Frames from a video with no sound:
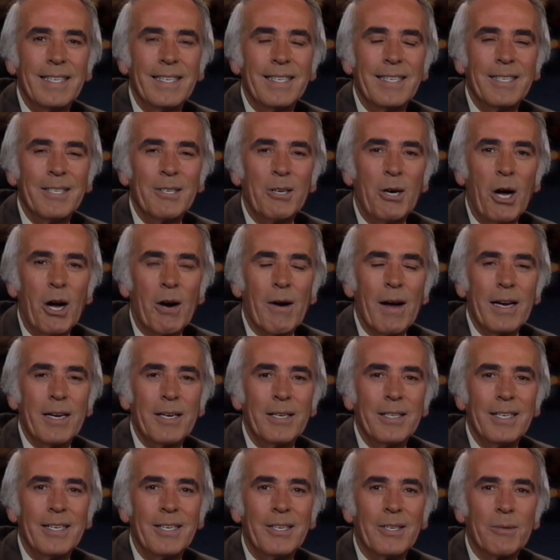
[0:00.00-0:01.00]
Thanks, right, Debbie.
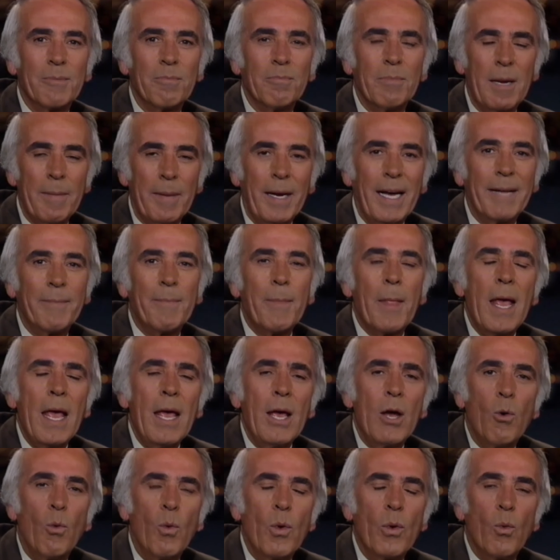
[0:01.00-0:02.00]
Right. Bye-bye.
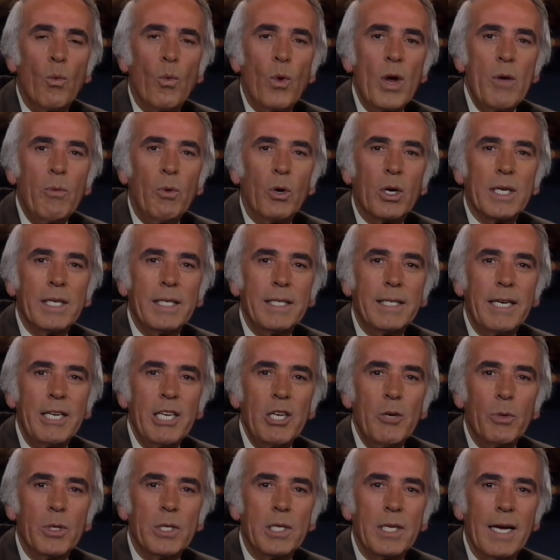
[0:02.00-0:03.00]
Bye. We will continue with
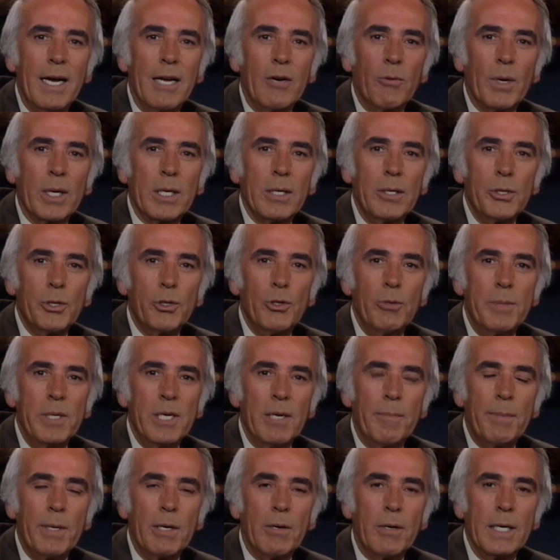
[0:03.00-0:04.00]
Don Rickles, who will be
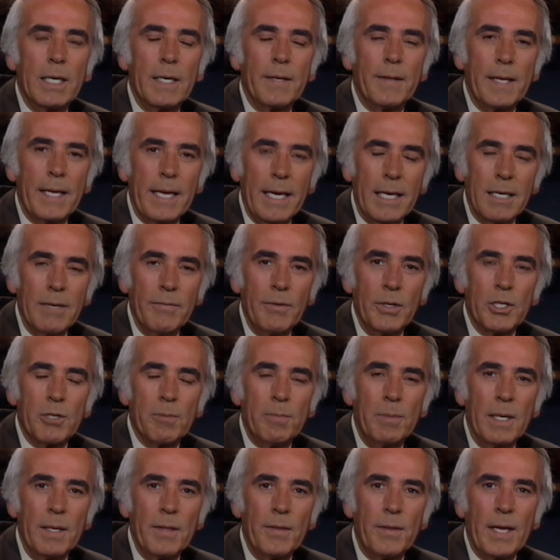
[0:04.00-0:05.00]
appearing at the end of this month
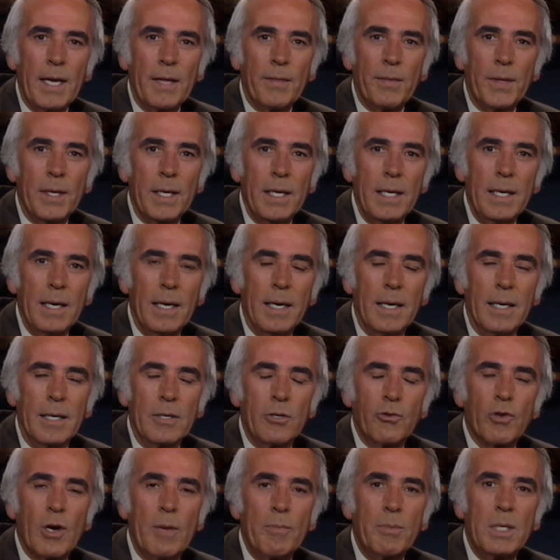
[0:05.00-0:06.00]
at the Trump
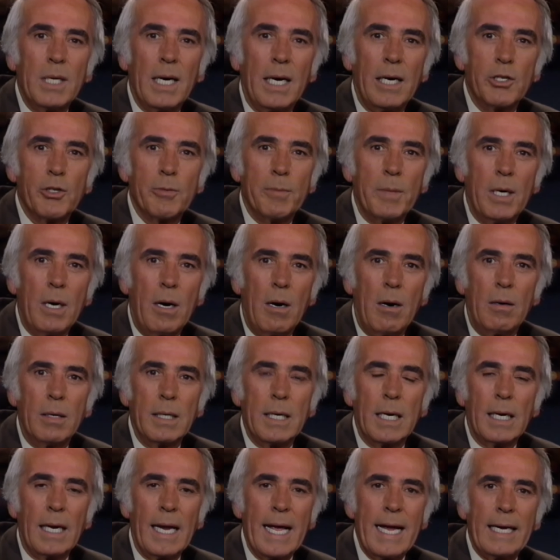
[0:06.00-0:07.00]
Taj Mahal in
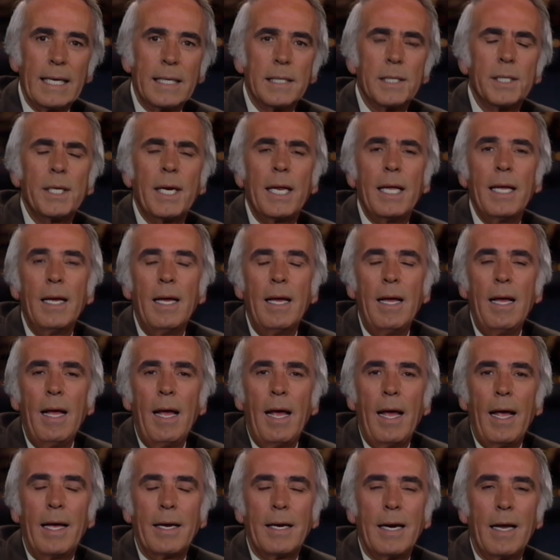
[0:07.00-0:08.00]
Atlantic City, and
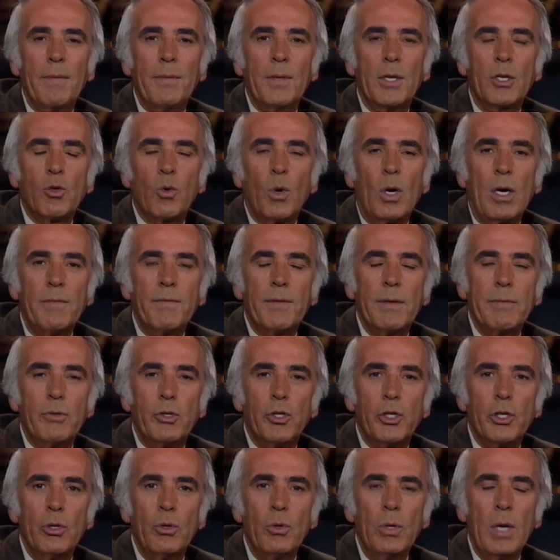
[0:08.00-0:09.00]
on the 12th of
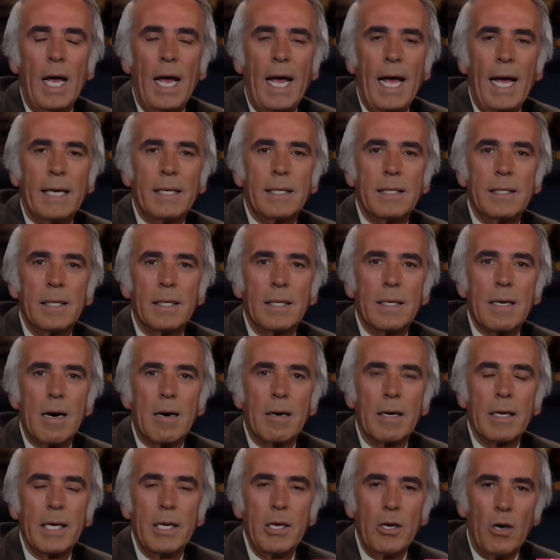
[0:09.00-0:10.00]
June at Carnegie
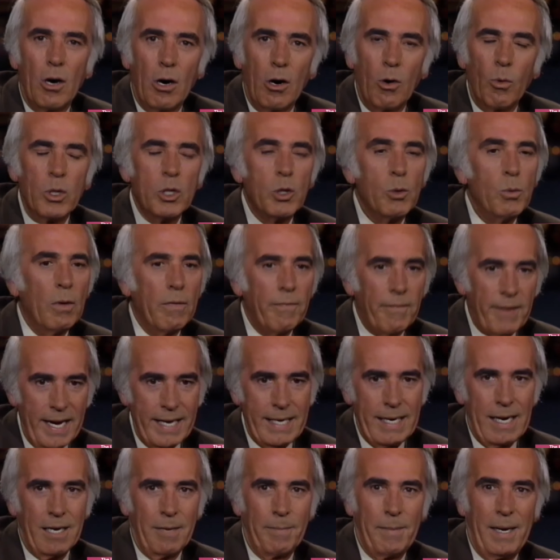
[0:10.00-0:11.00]
Hall, which we'll find out
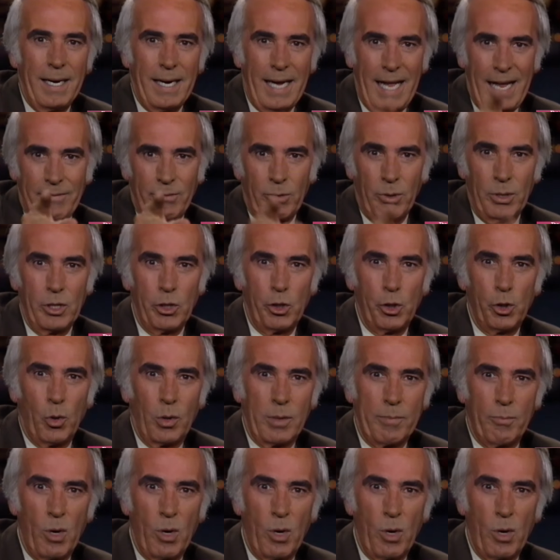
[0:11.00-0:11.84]
about after this short break.